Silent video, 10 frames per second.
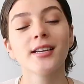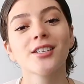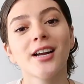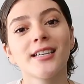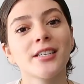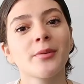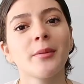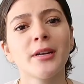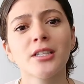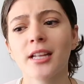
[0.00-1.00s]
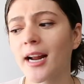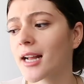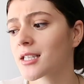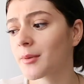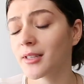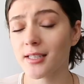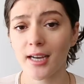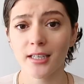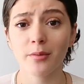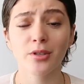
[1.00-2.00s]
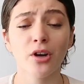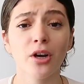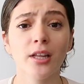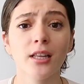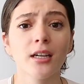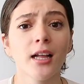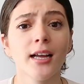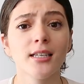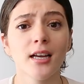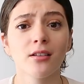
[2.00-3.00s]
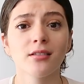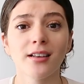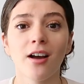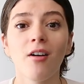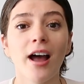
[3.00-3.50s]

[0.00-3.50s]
I start, I did want to mention that I got some of these items on the clientele sale.